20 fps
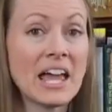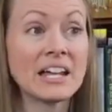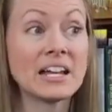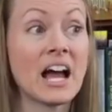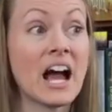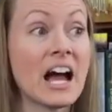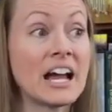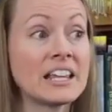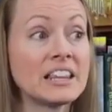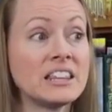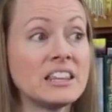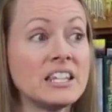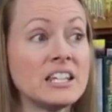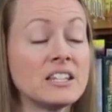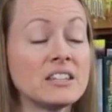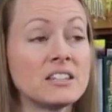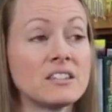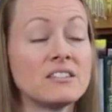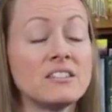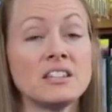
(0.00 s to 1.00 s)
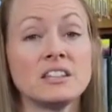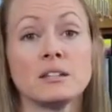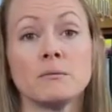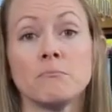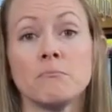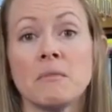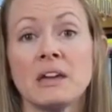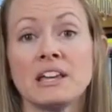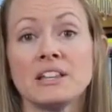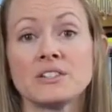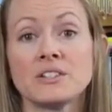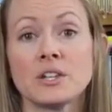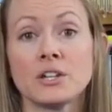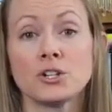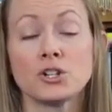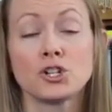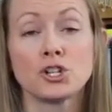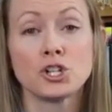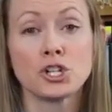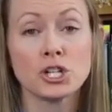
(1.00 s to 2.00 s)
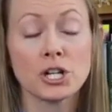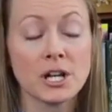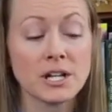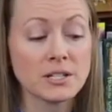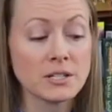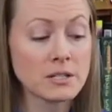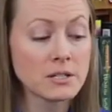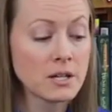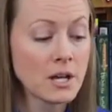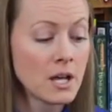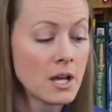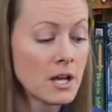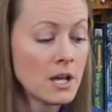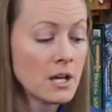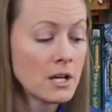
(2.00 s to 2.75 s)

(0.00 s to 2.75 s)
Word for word: And I think the thing that makes it just